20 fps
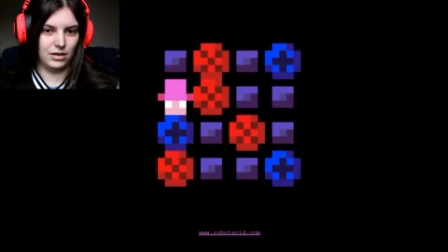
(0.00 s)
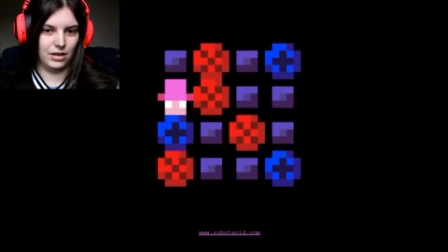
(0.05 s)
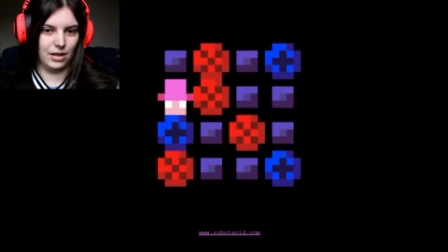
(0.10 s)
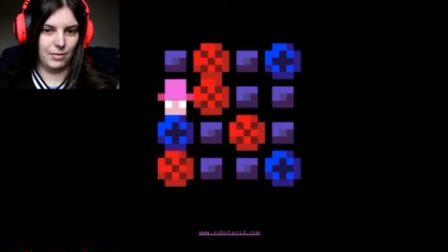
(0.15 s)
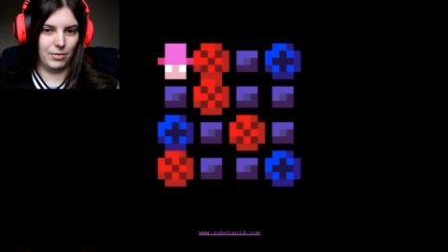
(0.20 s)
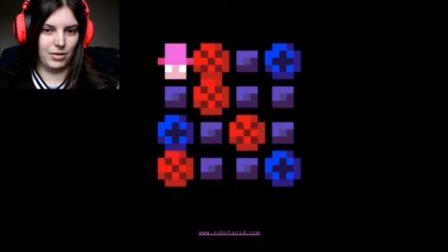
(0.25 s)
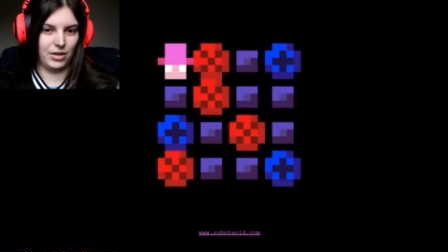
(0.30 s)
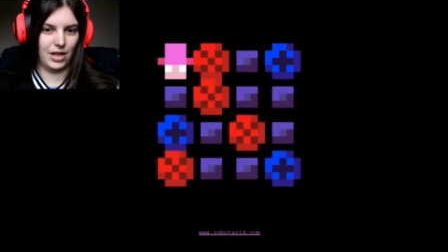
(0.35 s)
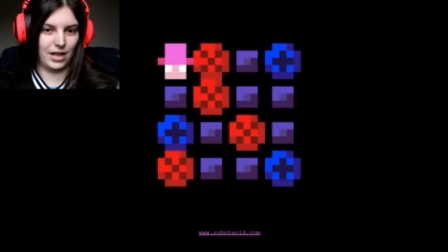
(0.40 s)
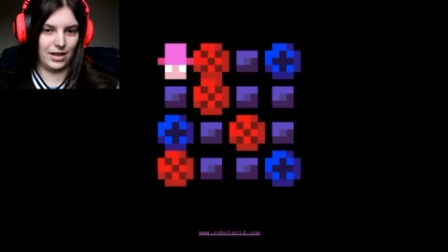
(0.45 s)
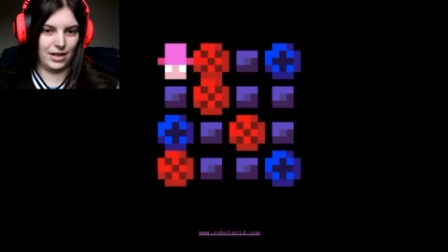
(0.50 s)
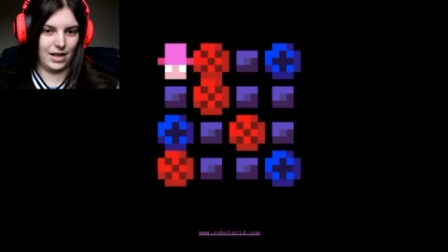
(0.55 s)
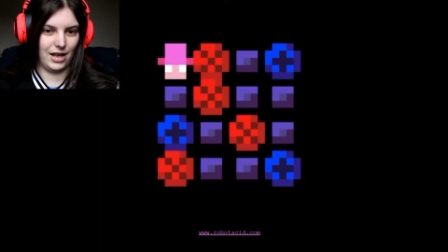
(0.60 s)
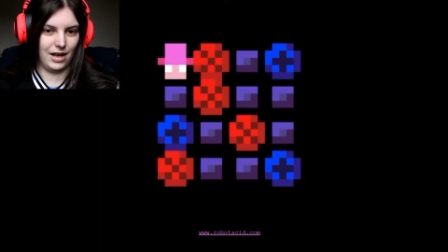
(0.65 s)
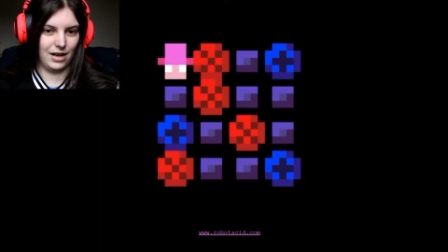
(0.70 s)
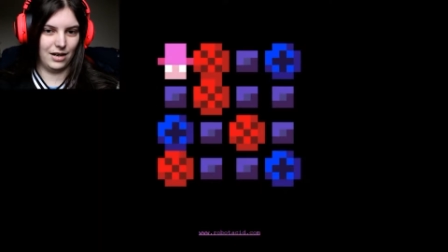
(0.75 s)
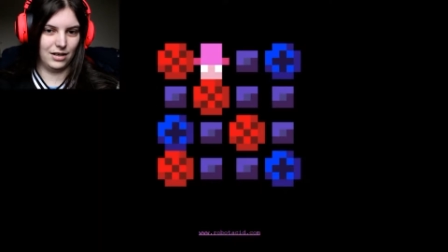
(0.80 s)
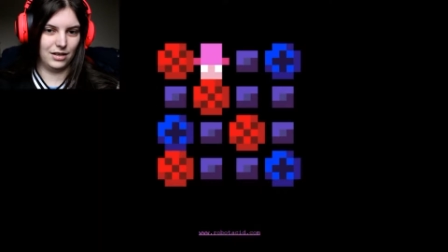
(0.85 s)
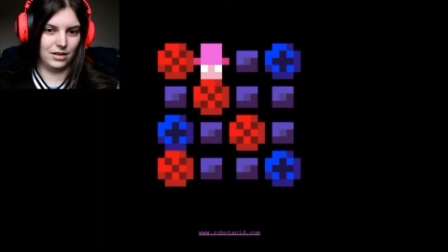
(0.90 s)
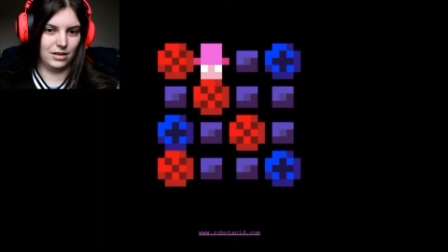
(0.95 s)
And put that
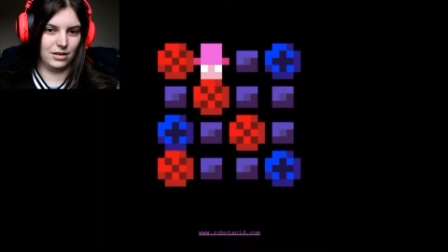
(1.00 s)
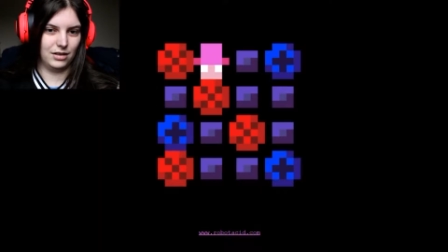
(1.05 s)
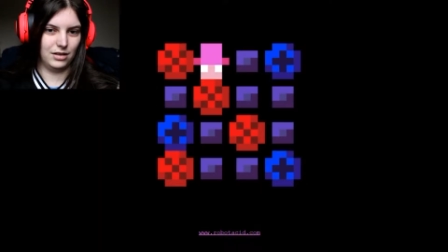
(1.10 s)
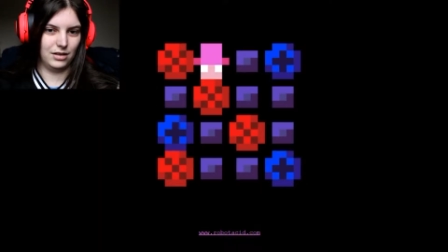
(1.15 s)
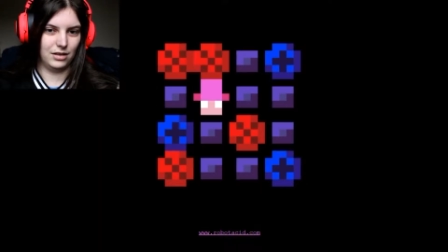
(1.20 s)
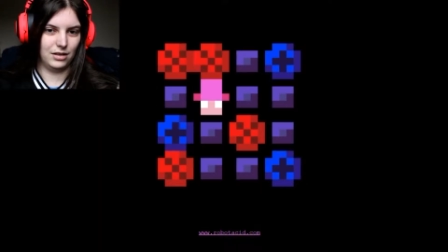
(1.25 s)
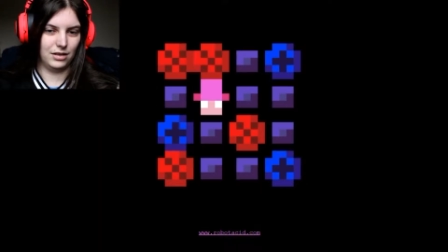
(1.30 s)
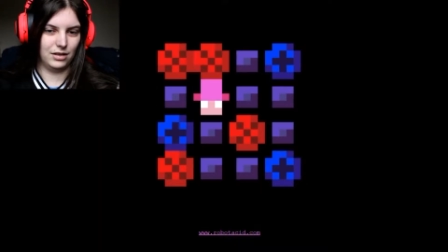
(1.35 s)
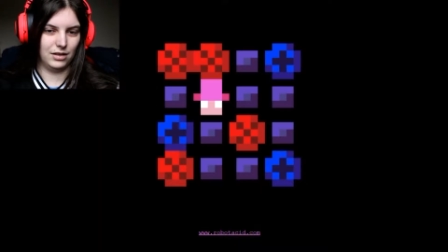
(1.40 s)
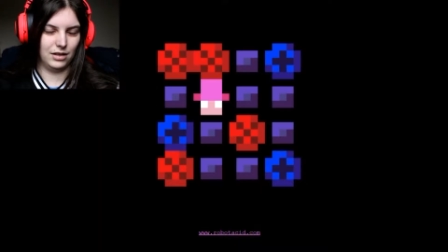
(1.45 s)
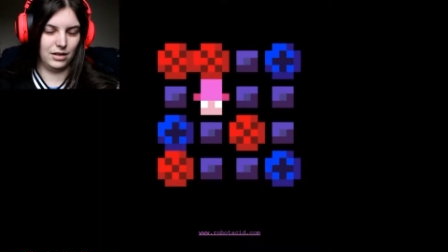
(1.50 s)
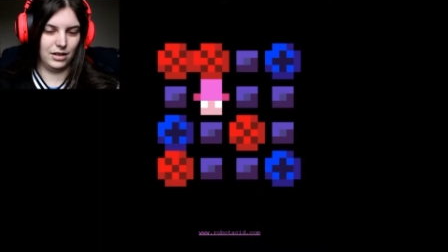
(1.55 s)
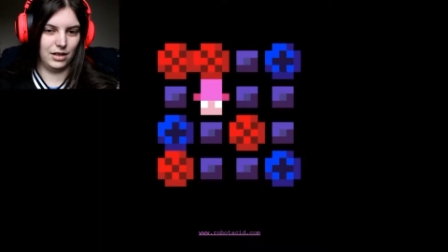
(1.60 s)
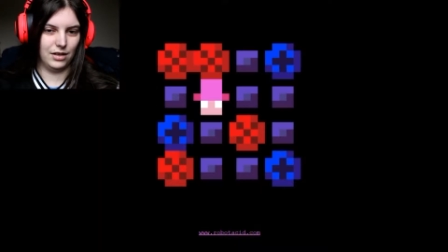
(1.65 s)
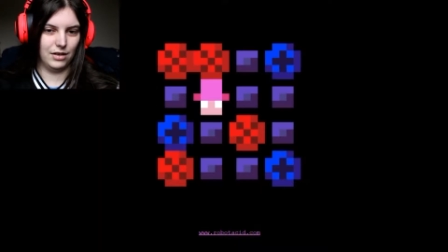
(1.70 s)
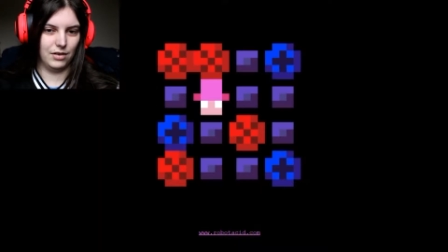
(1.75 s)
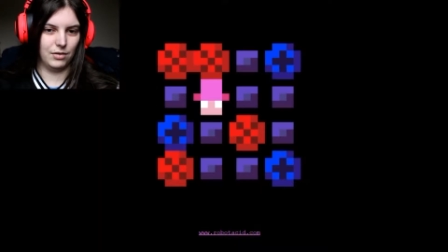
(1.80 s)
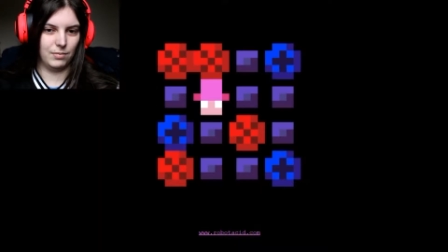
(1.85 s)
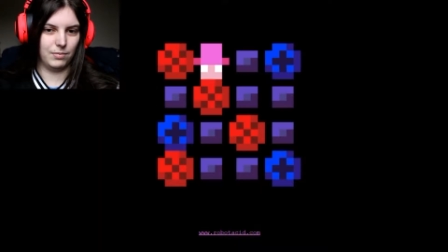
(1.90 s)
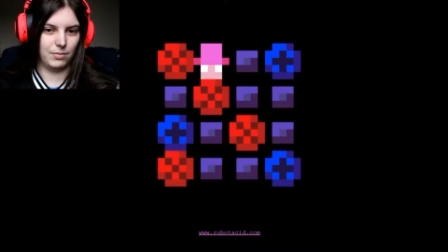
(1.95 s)
there. And
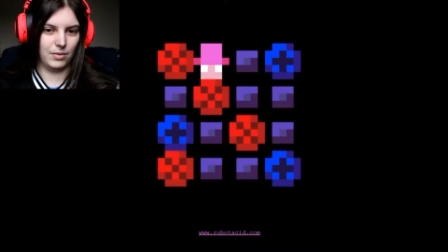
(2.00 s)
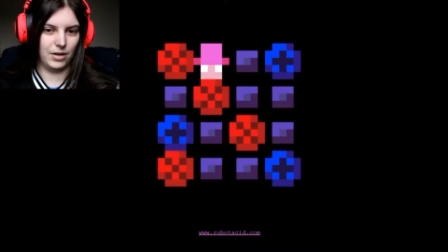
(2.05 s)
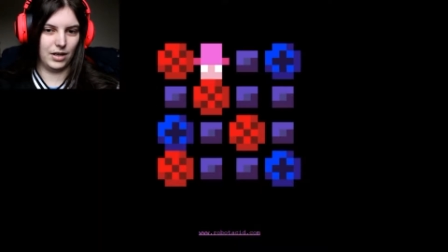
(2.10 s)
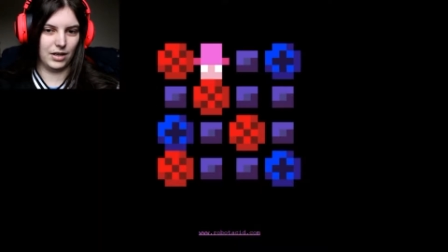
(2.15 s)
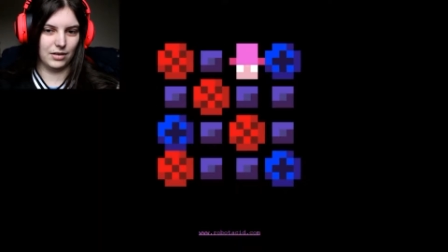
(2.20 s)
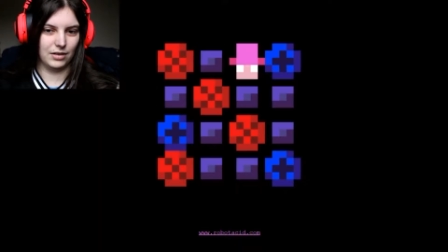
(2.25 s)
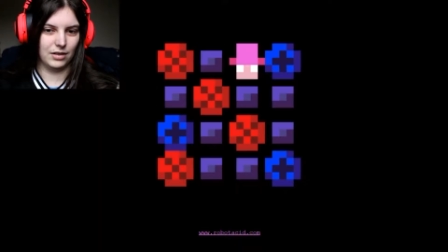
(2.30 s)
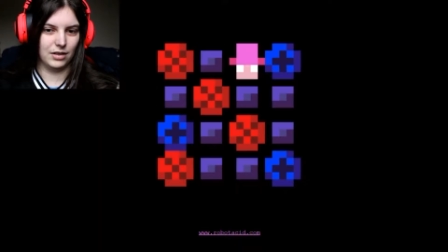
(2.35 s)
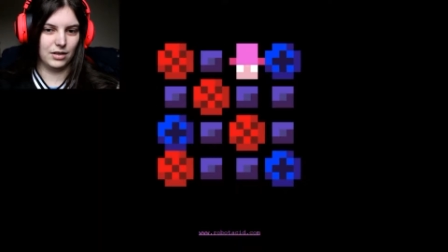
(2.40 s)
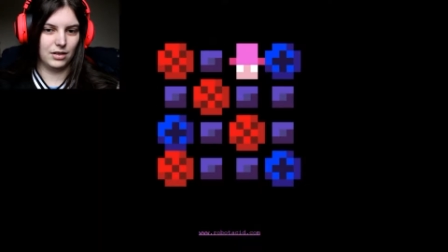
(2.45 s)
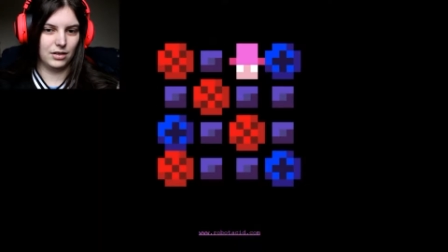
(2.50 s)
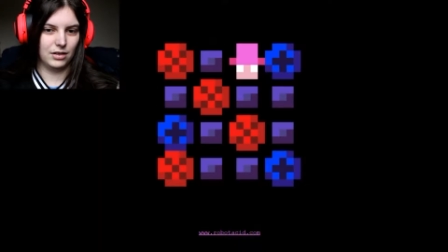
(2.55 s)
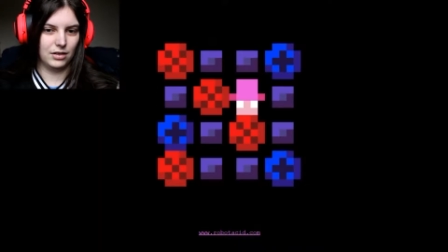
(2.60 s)
then, nope, hang on.